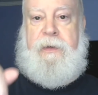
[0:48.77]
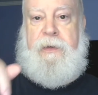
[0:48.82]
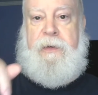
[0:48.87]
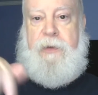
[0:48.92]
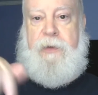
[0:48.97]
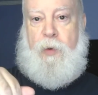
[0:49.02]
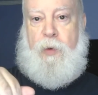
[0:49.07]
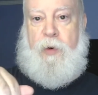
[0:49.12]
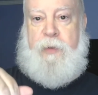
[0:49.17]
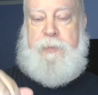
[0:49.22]

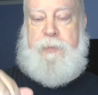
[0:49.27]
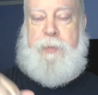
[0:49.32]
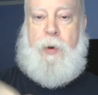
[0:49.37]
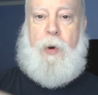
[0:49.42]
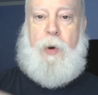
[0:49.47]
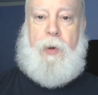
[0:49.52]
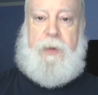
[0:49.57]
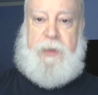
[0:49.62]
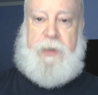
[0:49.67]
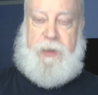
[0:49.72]
North
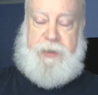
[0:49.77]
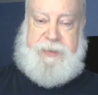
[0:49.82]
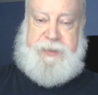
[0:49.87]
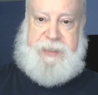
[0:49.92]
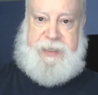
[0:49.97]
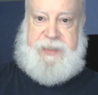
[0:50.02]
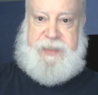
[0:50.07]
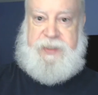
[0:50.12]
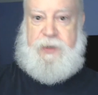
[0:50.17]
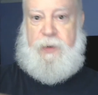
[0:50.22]
Pole, it looks
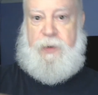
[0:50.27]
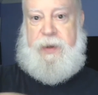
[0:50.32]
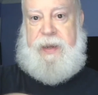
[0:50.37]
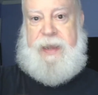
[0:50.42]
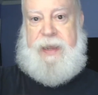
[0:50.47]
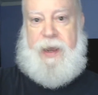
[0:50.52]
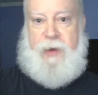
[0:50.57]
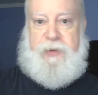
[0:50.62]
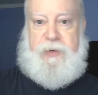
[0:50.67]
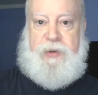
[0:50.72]
like it's going
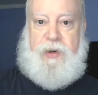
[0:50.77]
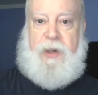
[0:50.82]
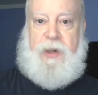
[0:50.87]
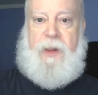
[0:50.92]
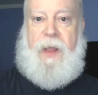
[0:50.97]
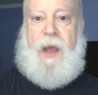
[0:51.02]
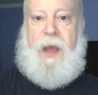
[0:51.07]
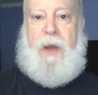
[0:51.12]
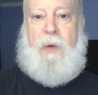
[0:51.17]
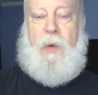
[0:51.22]

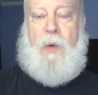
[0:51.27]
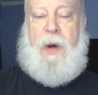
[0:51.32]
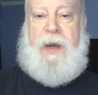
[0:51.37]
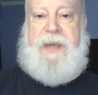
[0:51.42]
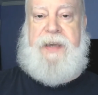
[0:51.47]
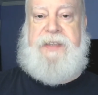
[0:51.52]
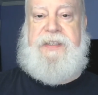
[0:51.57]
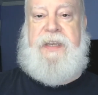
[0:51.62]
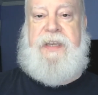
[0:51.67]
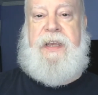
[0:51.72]

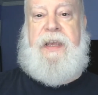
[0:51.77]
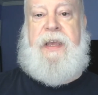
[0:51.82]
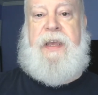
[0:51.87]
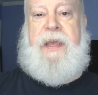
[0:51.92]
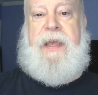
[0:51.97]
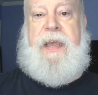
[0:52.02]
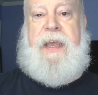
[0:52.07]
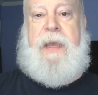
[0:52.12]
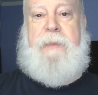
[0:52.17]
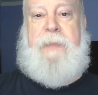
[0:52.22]
counterclockwise.
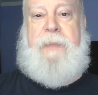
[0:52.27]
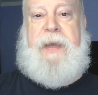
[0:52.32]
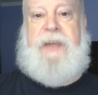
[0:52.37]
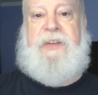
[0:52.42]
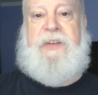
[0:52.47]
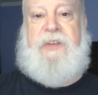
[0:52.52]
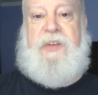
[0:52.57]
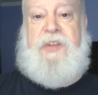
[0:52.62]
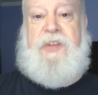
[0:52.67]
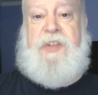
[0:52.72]
It
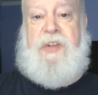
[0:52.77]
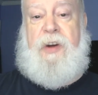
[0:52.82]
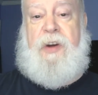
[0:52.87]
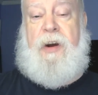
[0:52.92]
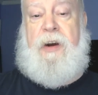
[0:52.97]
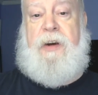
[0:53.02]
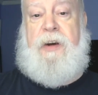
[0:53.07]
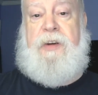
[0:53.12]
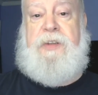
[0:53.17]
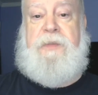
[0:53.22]
makes the
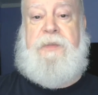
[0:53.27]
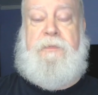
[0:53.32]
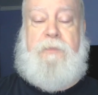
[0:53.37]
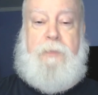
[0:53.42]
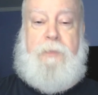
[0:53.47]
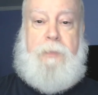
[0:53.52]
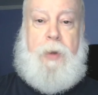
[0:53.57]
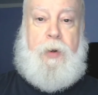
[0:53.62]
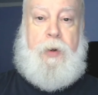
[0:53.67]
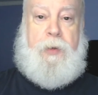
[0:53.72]
stars,
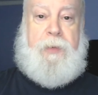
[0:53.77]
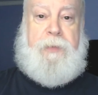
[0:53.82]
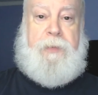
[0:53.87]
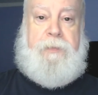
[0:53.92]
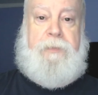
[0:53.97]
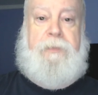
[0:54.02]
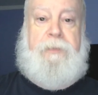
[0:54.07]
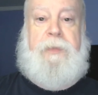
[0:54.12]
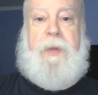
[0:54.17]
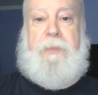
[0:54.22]

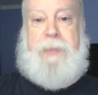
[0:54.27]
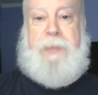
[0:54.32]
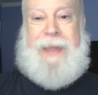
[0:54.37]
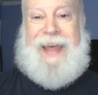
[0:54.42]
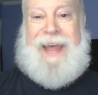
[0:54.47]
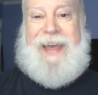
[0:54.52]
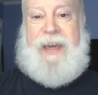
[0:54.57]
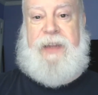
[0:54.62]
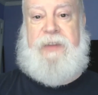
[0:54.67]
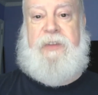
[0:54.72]
moon, the
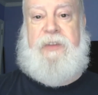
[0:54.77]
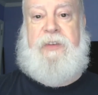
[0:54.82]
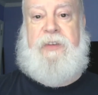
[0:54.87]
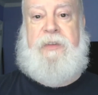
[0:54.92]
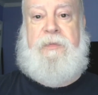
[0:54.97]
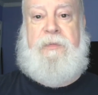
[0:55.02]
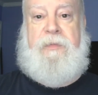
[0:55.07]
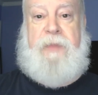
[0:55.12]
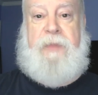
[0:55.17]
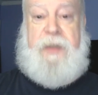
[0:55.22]
planets,
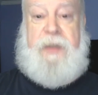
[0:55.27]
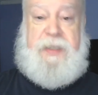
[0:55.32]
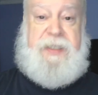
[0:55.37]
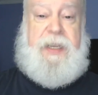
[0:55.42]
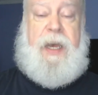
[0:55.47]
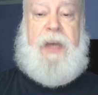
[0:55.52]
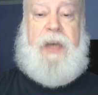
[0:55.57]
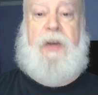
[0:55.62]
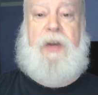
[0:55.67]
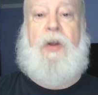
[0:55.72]
the
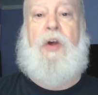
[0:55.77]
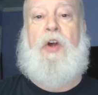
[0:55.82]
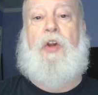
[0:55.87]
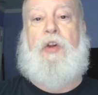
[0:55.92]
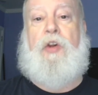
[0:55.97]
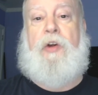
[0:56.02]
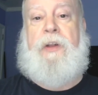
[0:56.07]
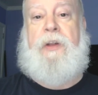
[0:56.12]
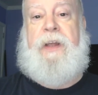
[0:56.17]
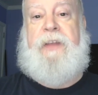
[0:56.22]
sun
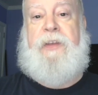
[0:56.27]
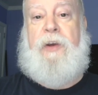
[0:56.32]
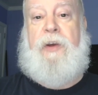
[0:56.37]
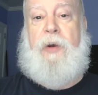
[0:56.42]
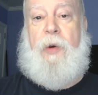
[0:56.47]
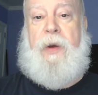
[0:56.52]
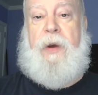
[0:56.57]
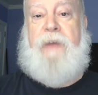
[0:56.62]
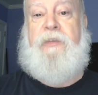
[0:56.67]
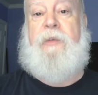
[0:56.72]
look like they're
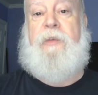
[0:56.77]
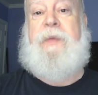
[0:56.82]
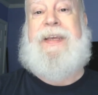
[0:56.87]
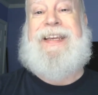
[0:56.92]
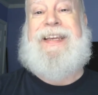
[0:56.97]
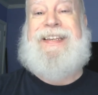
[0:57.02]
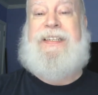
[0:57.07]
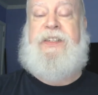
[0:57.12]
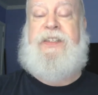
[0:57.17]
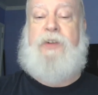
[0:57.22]
going from
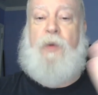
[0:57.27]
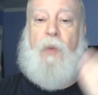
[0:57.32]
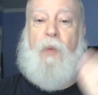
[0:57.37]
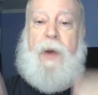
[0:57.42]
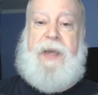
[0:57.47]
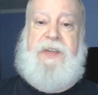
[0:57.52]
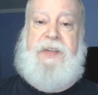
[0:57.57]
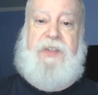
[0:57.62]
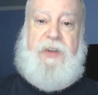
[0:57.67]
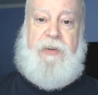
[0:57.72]
east to
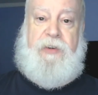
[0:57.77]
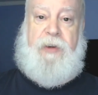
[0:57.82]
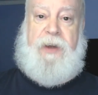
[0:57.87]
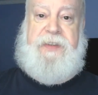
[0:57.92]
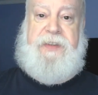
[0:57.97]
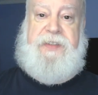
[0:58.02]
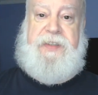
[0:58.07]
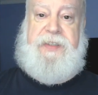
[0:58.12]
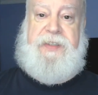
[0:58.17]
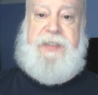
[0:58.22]
west
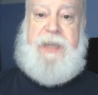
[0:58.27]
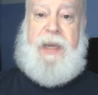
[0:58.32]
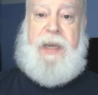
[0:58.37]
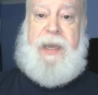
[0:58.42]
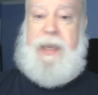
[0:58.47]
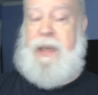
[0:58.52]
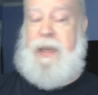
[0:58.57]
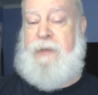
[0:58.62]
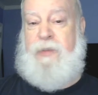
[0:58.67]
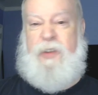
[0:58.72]
across the sky,
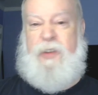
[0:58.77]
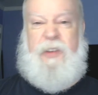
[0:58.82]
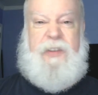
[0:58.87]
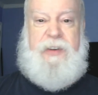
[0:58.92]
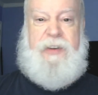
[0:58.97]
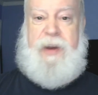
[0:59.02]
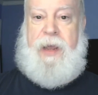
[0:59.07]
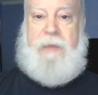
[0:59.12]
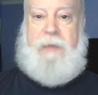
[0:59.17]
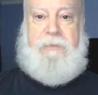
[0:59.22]
even though they're
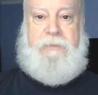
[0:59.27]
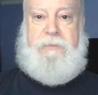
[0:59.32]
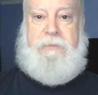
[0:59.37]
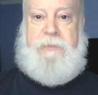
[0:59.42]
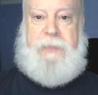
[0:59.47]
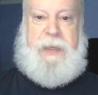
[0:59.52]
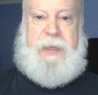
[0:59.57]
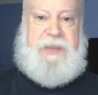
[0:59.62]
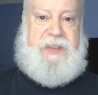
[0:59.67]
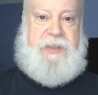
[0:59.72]
not
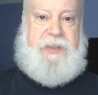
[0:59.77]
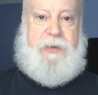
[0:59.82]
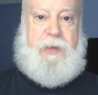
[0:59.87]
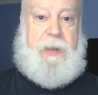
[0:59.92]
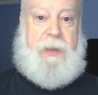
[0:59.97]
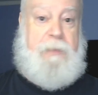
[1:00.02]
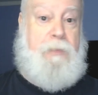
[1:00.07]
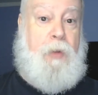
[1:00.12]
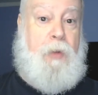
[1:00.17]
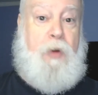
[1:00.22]

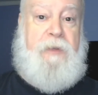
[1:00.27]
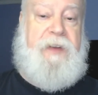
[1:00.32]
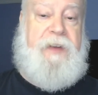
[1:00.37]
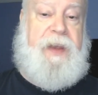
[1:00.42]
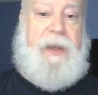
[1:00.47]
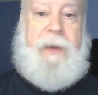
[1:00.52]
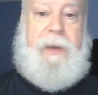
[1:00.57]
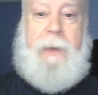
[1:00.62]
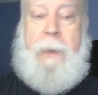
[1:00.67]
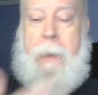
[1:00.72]
necessarily
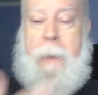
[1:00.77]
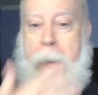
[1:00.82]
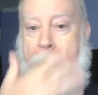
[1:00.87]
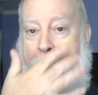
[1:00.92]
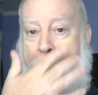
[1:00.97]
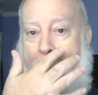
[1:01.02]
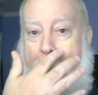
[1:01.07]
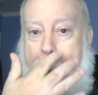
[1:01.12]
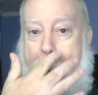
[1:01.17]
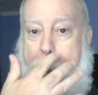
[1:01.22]
moving,
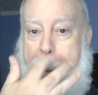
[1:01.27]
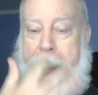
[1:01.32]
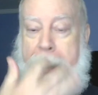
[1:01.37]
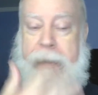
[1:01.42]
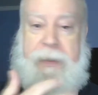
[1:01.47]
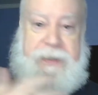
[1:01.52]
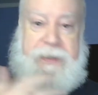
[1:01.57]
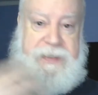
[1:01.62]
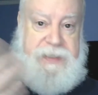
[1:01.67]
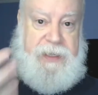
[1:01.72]
at
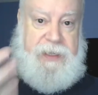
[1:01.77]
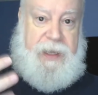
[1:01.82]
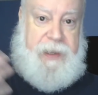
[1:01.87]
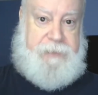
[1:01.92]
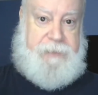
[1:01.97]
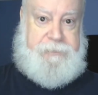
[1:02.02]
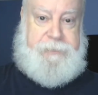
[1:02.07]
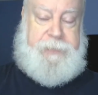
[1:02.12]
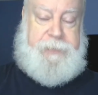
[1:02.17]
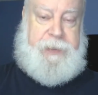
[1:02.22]
least
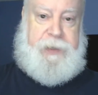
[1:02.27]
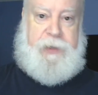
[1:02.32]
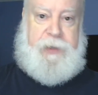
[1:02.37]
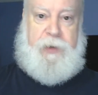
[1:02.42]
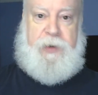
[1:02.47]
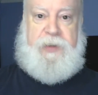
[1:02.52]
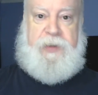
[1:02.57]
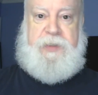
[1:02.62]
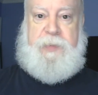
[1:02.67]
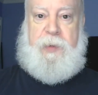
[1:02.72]
not in a
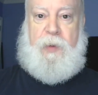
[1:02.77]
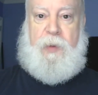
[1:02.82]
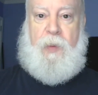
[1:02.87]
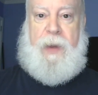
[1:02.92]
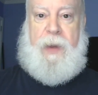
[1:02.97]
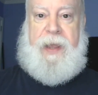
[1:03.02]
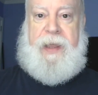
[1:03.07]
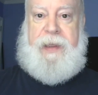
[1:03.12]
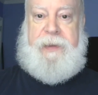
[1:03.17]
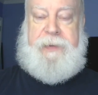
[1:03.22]
noticeable
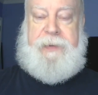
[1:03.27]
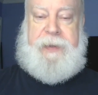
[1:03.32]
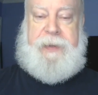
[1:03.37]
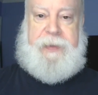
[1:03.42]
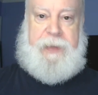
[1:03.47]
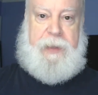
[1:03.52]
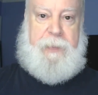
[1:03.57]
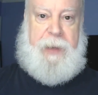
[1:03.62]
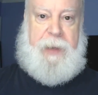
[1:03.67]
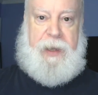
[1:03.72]
way in
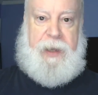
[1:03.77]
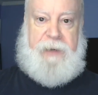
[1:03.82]
the amount